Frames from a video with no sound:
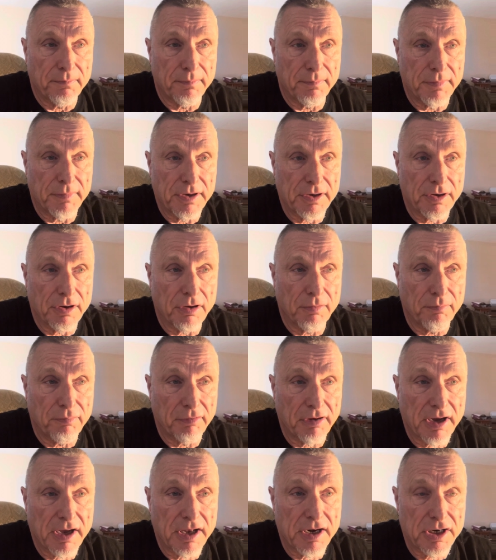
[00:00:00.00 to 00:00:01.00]
You know,
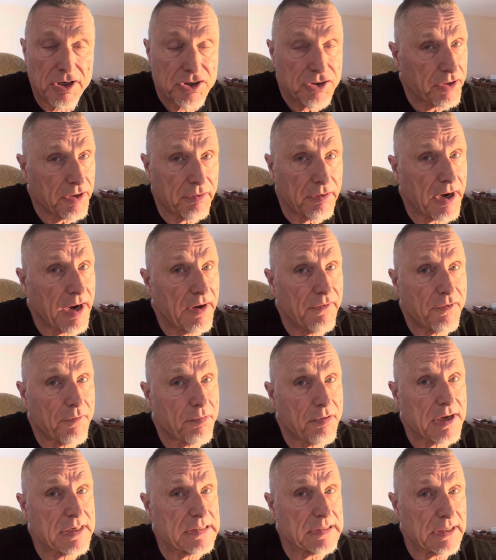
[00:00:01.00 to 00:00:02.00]
Brianna Joy Gray for
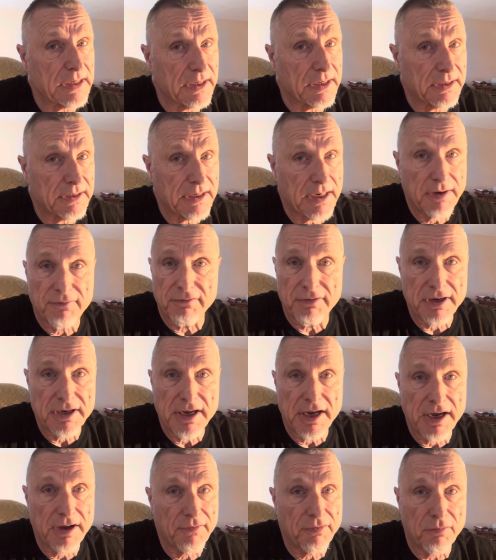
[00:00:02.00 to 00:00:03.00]
president every
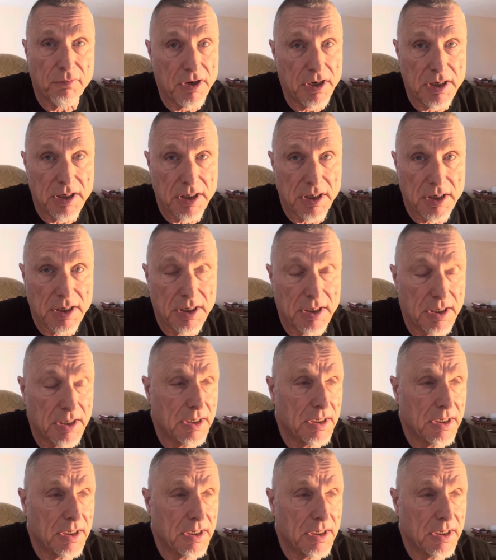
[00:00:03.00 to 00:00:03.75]
day of the week.